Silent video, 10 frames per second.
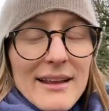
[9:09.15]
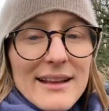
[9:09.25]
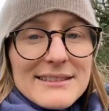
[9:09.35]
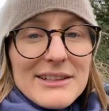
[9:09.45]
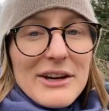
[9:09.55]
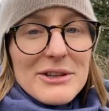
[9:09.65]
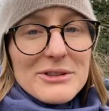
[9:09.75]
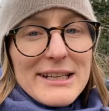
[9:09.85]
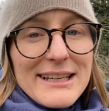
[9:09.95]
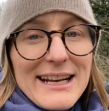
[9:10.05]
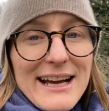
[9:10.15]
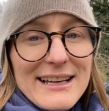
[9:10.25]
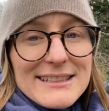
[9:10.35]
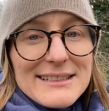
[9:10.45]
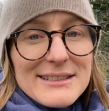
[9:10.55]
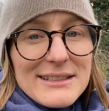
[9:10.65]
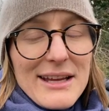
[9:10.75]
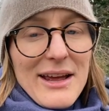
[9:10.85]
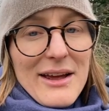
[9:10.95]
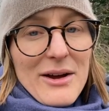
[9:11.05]
So I usually get asked
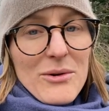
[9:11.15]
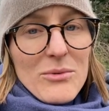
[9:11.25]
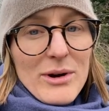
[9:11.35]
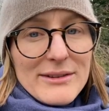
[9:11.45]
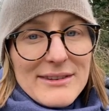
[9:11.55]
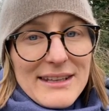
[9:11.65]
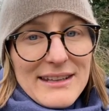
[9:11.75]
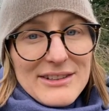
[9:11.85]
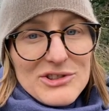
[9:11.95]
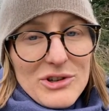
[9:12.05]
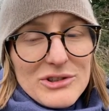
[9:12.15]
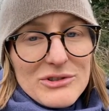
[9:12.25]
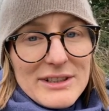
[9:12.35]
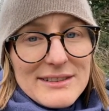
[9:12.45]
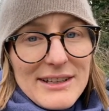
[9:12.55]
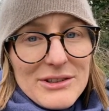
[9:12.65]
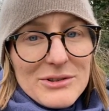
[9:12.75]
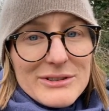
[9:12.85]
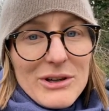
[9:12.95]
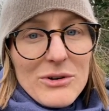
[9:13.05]
what the structure is that I
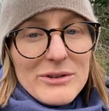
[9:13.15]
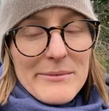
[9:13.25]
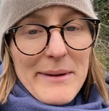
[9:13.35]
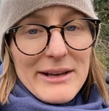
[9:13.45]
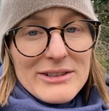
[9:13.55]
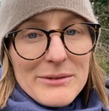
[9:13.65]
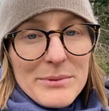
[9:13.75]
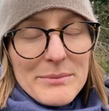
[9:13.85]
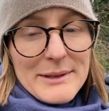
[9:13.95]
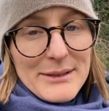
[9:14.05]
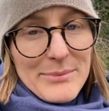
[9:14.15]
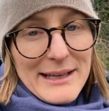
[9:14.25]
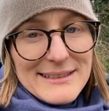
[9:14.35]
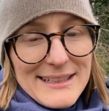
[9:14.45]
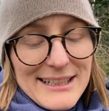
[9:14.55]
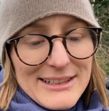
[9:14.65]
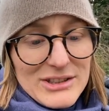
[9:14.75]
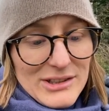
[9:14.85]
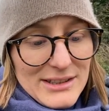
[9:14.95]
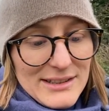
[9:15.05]
use to hold the mesh up, but they're basically
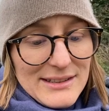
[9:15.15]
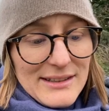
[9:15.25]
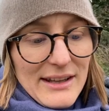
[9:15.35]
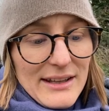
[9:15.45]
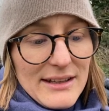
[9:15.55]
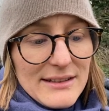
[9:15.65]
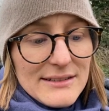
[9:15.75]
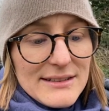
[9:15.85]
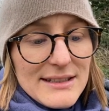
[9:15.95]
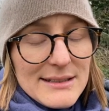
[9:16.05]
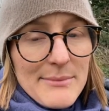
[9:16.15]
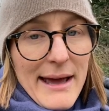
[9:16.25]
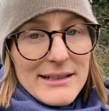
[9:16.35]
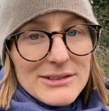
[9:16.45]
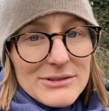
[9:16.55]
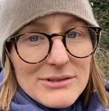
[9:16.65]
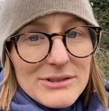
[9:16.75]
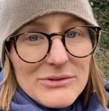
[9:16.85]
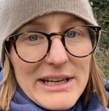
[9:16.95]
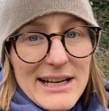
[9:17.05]
just the dismantled
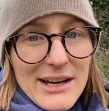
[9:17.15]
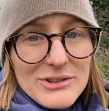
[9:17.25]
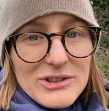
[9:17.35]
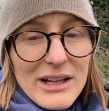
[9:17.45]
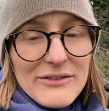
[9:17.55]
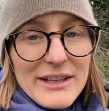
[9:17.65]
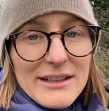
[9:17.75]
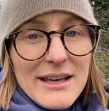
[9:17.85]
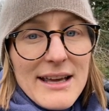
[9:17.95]
greenhouse shelving